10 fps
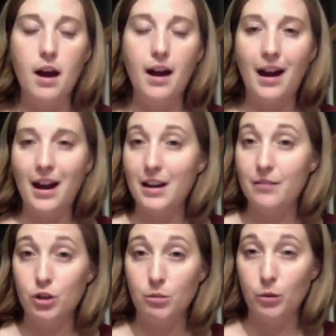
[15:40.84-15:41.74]
I have
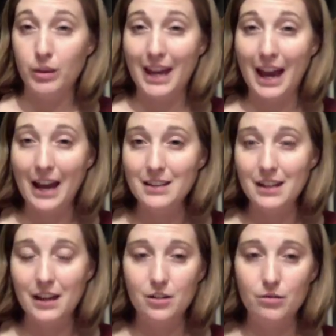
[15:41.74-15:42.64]
trouble with cats.
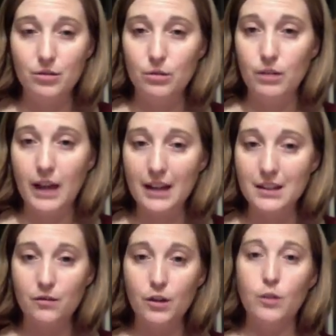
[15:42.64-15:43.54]
I don't do
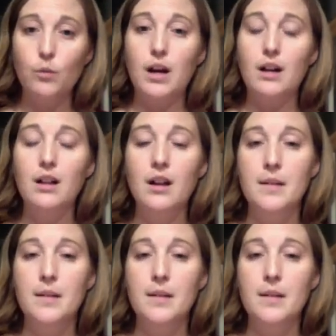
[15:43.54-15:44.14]
cats very well.